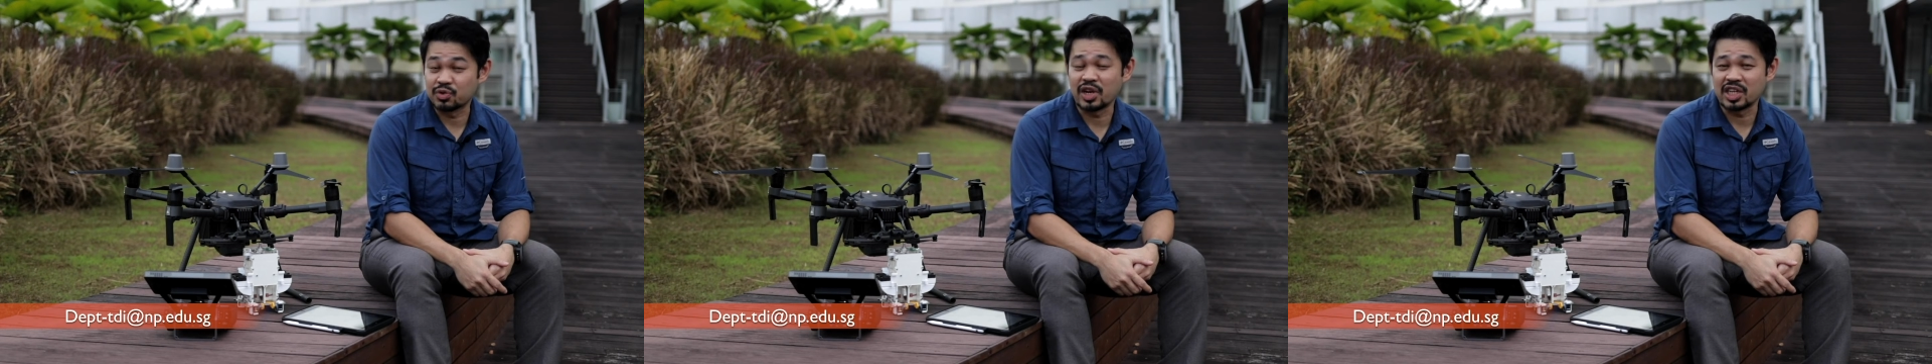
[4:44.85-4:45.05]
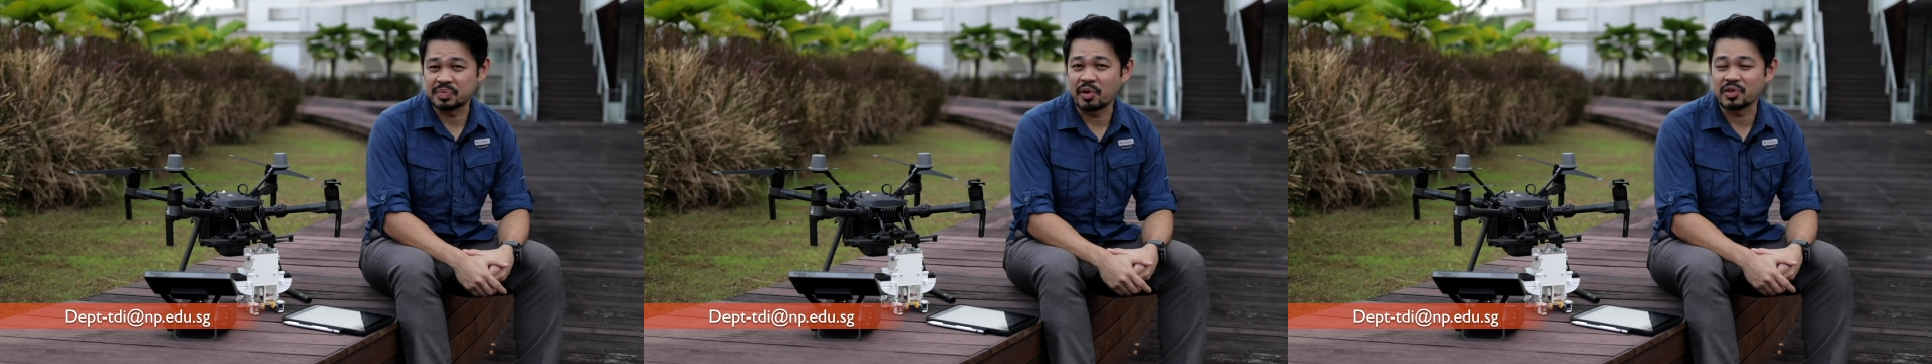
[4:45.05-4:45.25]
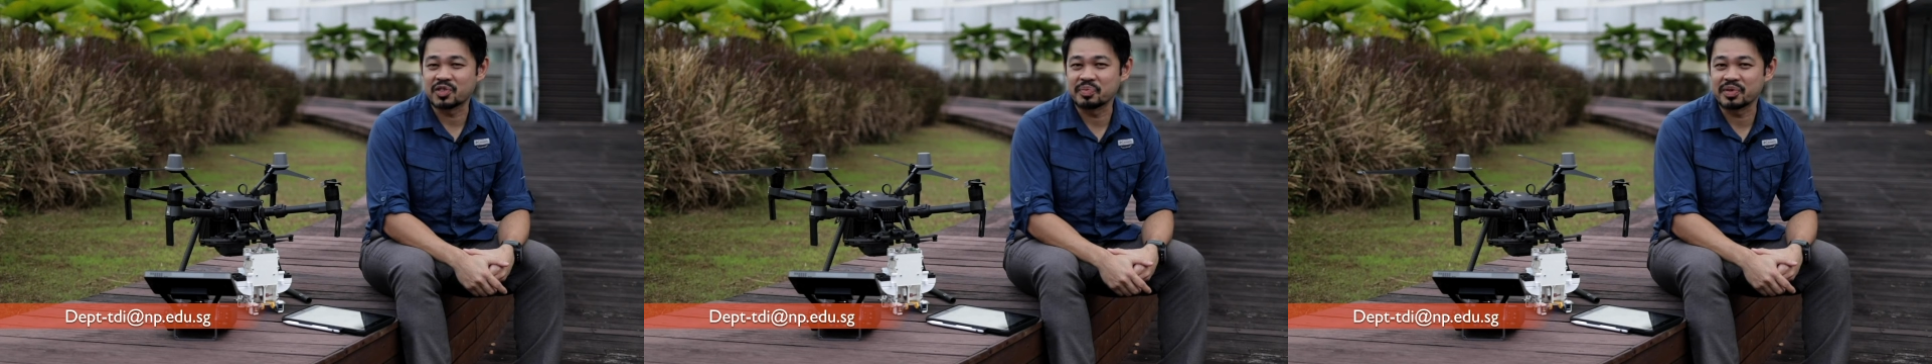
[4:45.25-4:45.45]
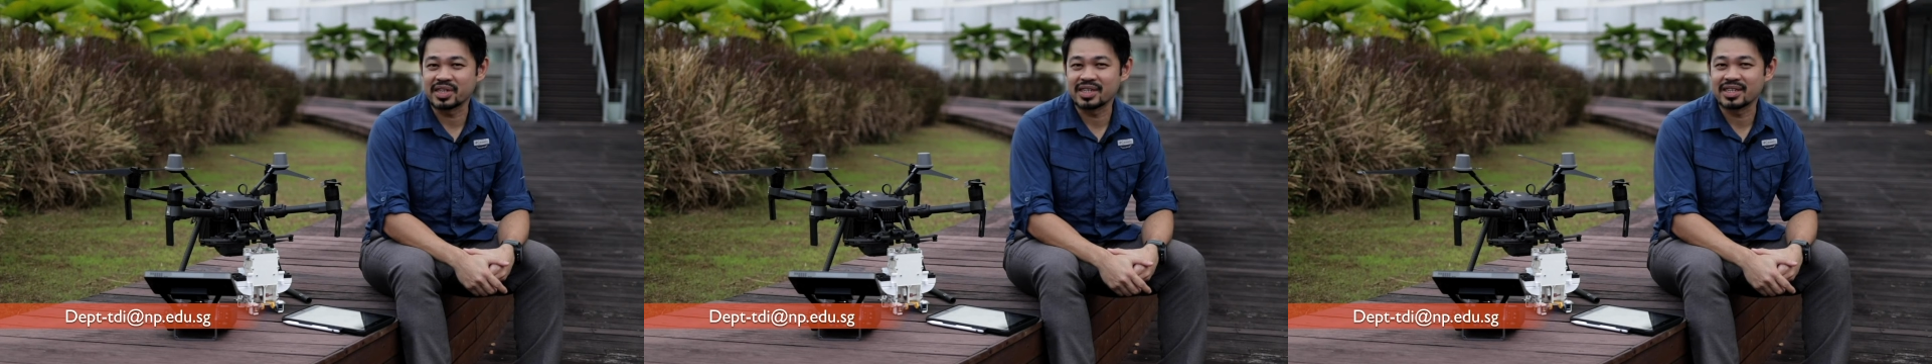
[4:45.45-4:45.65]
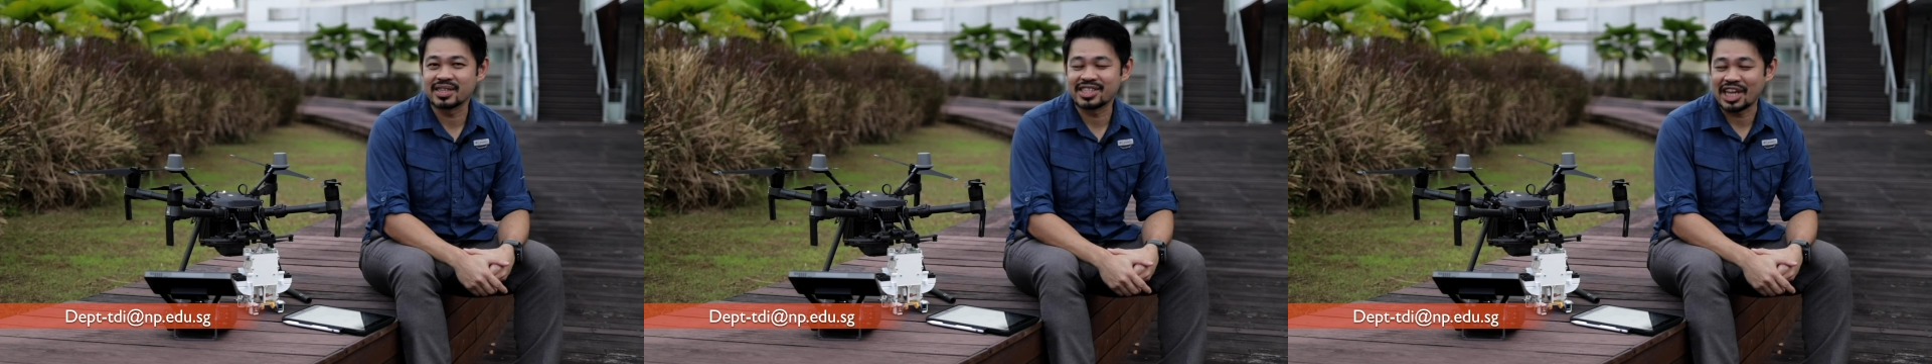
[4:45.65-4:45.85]
soon as possible.
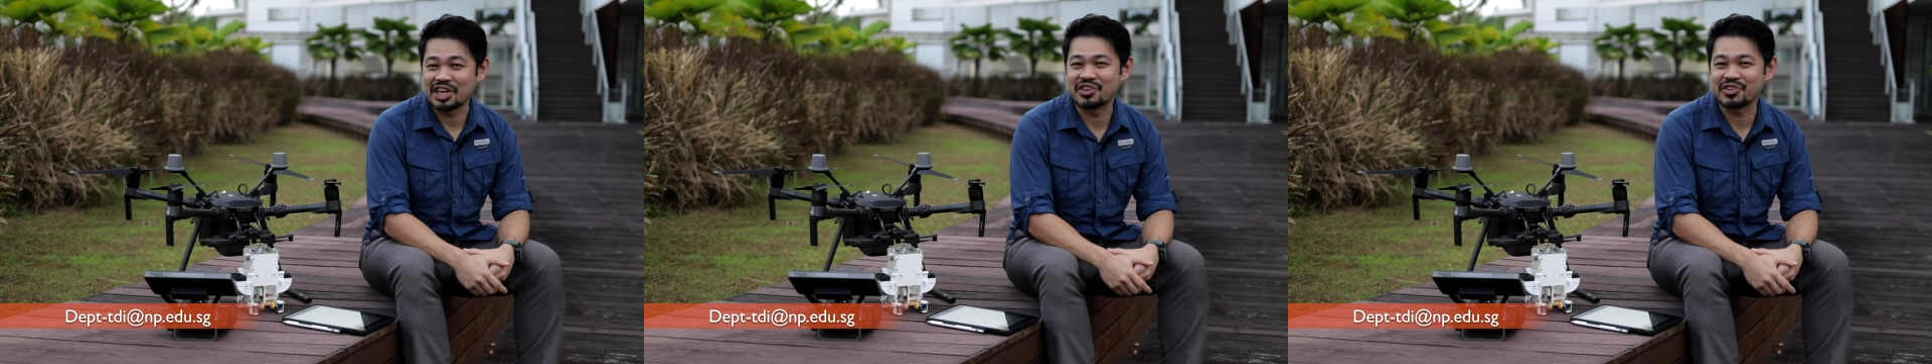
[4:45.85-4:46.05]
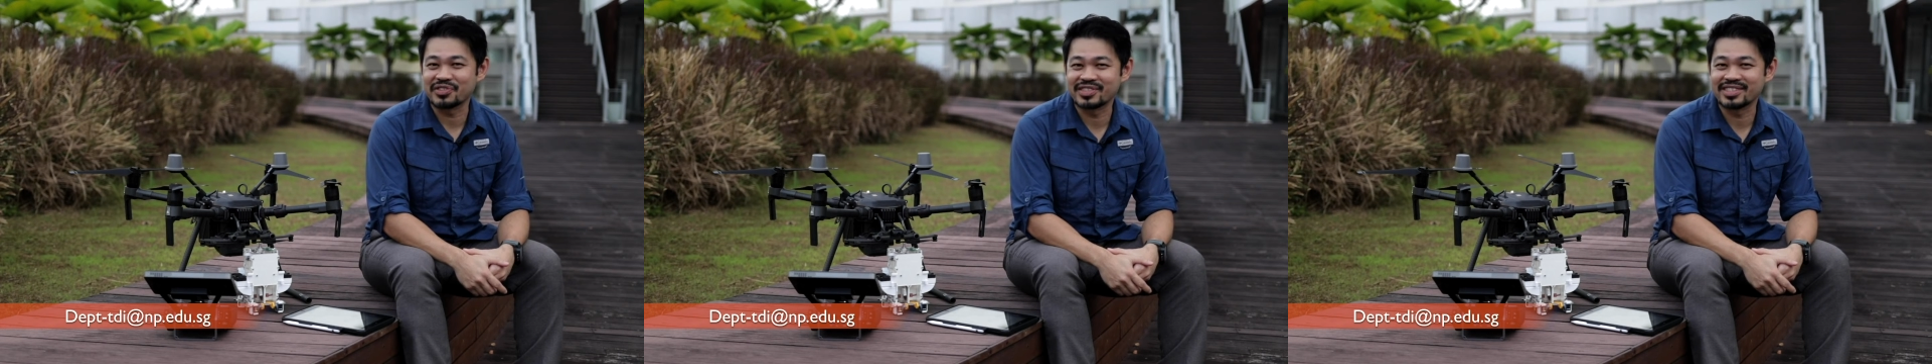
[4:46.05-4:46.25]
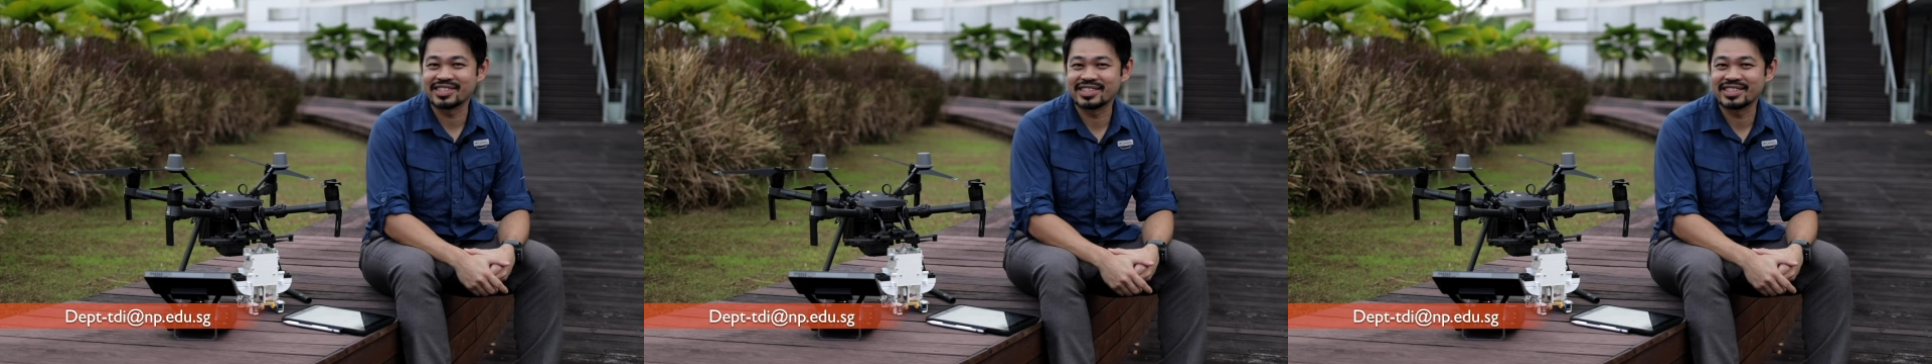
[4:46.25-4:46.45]
Thank you.